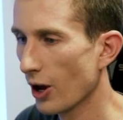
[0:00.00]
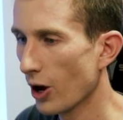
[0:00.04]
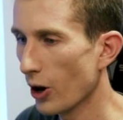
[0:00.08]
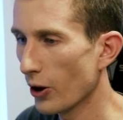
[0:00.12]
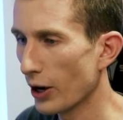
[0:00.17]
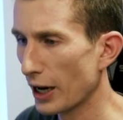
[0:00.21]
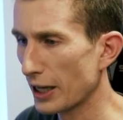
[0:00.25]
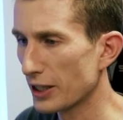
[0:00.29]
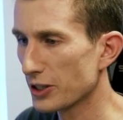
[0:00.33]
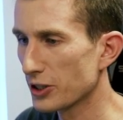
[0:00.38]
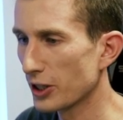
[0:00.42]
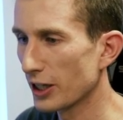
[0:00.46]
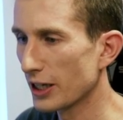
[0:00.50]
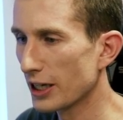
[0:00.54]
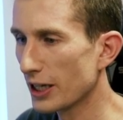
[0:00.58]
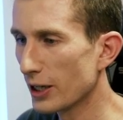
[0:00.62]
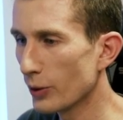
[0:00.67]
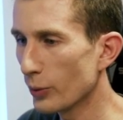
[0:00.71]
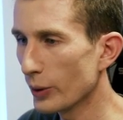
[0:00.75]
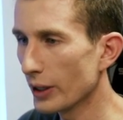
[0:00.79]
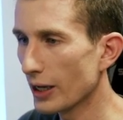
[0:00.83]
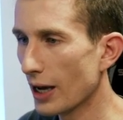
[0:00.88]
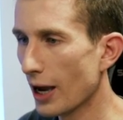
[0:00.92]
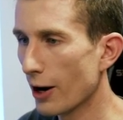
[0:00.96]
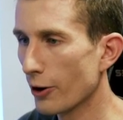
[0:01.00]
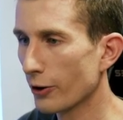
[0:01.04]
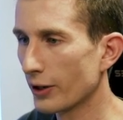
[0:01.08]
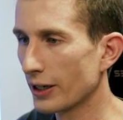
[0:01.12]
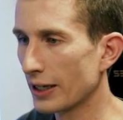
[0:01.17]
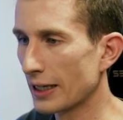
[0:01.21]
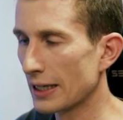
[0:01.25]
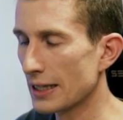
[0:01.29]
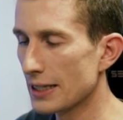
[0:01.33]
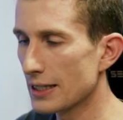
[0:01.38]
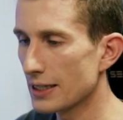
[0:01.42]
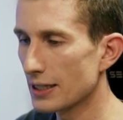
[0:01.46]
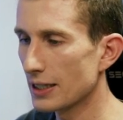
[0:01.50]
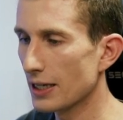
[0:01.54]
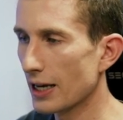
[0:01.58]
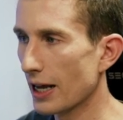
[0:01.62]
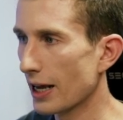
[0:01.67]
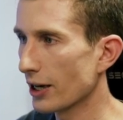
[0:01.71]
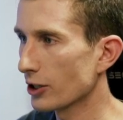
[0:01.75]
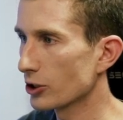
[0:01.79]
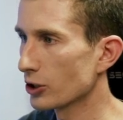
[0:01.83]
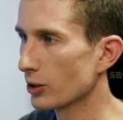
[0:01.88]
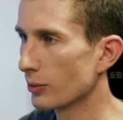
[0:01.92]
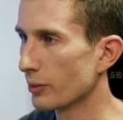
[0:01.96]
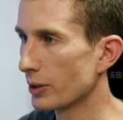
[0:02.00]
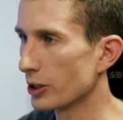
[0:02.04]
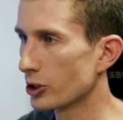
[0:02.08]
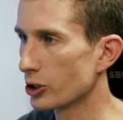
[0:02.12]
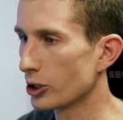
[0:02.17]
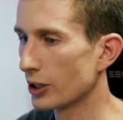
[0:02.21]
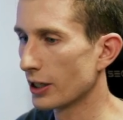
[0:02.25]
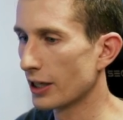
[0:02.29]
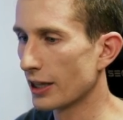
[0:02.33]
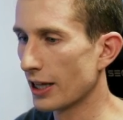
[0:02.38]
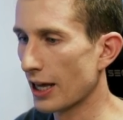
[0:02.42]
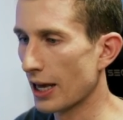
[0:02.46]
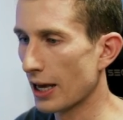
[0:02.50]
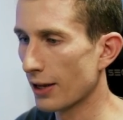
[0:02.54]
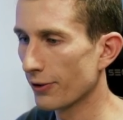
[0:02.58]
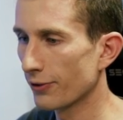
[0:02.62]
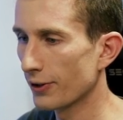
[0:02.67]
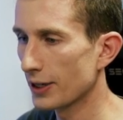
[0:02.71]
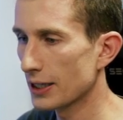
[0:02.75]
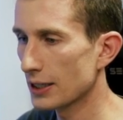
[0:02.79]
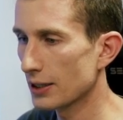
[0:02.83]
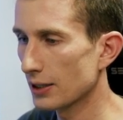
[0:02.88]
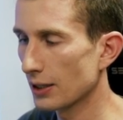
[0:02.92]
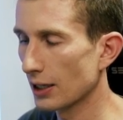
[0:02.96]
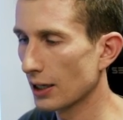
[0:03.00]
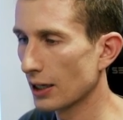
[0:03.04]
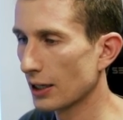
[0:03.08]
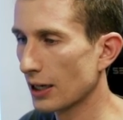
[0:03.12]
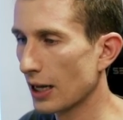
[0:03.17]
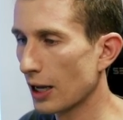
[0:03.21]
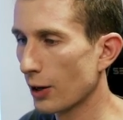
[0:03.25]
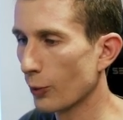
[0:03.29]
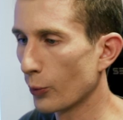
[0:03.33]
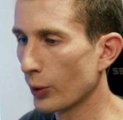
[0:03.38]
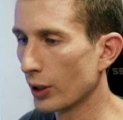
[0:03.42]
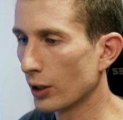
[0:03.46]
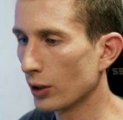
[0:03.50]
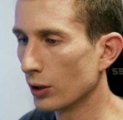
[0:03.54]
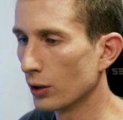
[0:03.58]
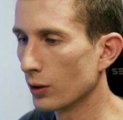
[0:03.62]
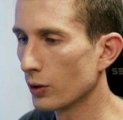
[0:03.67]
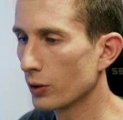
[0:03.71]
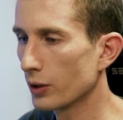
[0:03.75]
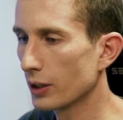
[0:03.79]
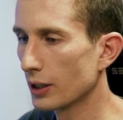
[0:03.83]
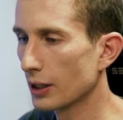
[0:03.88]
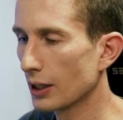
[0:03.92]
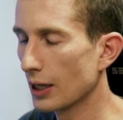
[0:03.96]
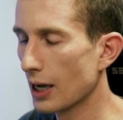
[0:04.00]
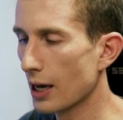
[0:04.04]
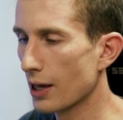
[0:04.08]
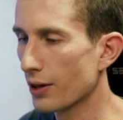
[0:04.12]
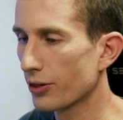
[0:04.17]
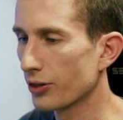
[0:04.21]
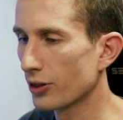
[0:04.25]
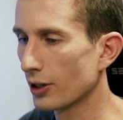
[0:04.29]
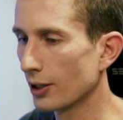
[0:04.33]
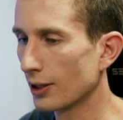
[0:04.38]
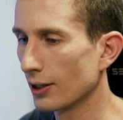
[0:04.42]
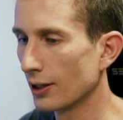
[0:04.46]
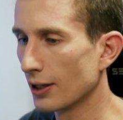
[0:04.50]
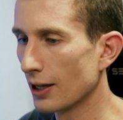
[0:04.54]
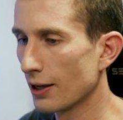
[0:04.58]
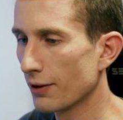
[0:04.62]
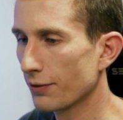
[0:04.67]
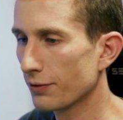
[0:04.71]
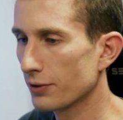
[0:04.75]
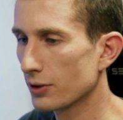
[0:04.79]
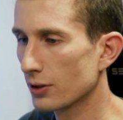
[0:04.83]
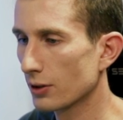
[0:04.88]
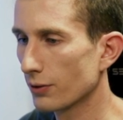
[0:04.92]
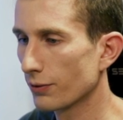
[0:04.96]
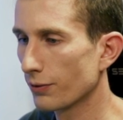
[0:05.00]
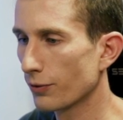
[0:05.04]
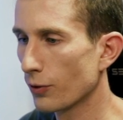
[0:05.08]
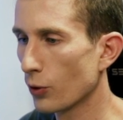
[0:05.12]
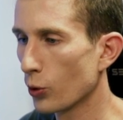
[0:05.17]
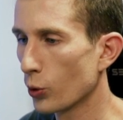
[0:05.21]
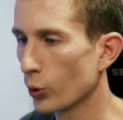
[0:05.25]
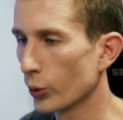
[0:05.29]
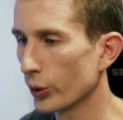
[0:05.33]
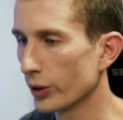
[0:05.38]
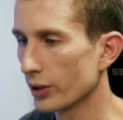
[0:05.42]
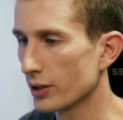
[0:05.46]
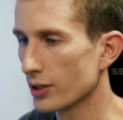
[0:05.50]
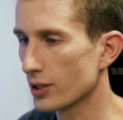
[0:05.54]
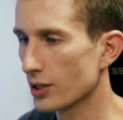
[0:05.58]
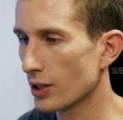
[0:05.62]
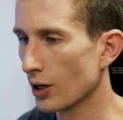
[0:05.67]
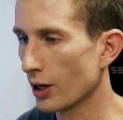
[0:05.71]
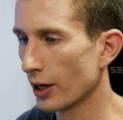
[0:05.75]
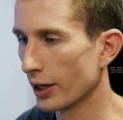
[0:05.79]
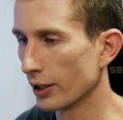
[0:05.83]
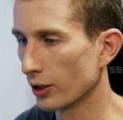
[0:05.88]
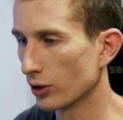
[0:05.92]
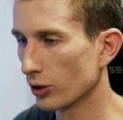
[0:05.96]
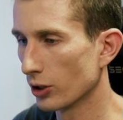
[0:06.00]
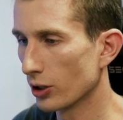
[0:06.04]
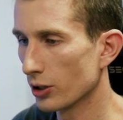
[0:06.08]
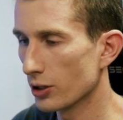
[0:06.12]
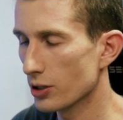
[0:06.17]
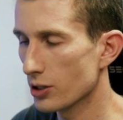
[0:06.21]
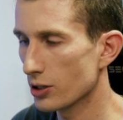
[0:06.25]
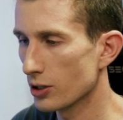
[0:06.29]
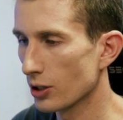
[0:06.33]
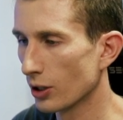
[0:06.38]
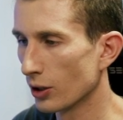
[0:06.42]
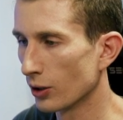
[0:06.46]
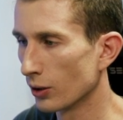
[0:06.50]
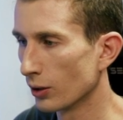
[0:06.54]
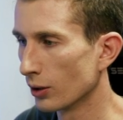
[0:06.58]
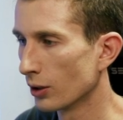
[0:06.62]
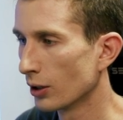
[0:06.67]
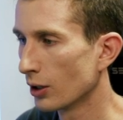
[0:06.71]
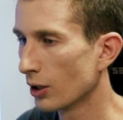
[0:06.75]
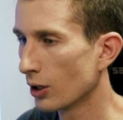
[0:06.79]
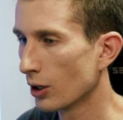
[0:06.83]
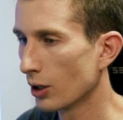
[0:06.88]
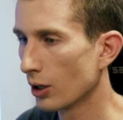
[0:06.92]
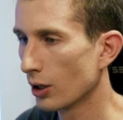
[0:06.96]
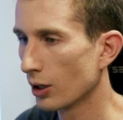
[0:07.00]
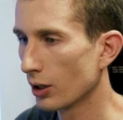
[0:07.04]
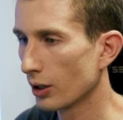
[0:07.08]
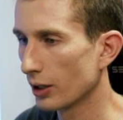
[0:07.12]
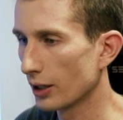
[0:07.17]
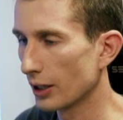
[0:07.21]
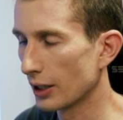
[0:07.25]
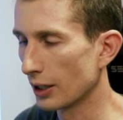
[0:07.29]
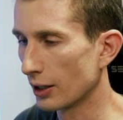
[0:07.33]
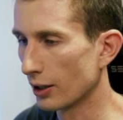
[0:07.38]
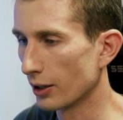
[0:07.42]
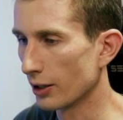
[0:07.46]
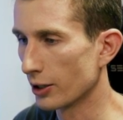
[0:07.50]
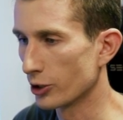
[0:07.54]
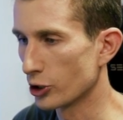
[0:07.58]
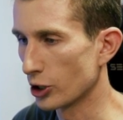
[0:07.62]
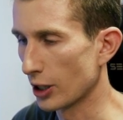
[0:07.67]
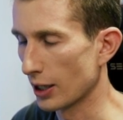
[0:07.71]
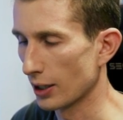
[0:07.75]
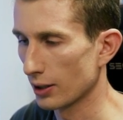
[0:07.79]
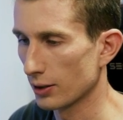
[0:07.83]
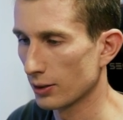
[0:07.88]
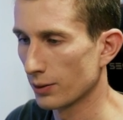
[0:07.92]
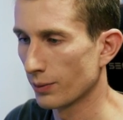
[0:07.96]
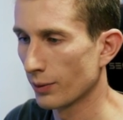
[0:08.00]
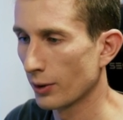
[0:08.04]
All right, so here we are in an instant action mission in the F-18 and we are looking at the left forward side console in the jet.